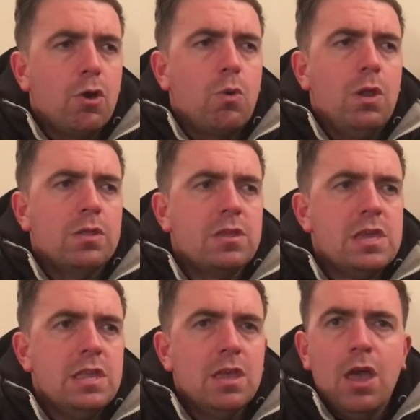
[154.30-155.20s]

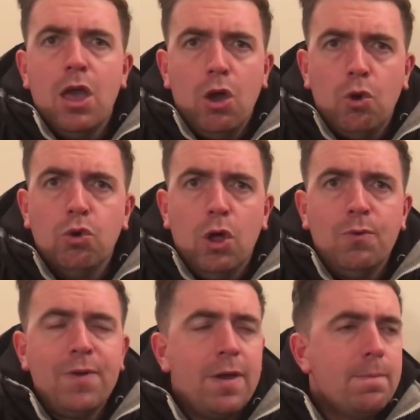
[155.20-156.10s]
quality all
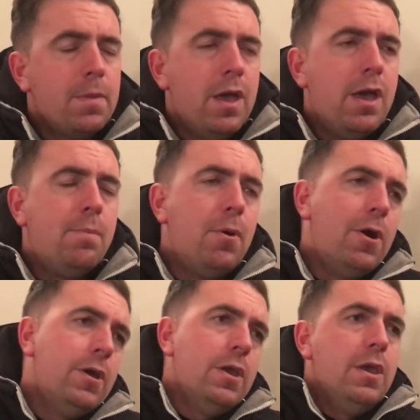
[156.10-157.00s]
over.
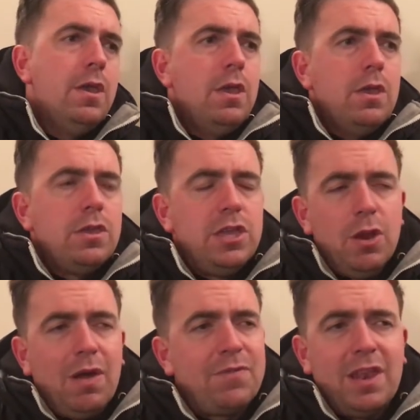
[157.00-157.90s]
But
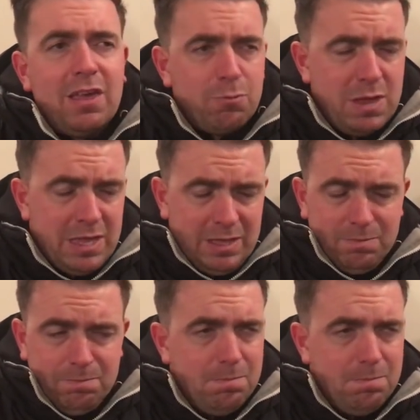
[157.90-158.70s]
after last week,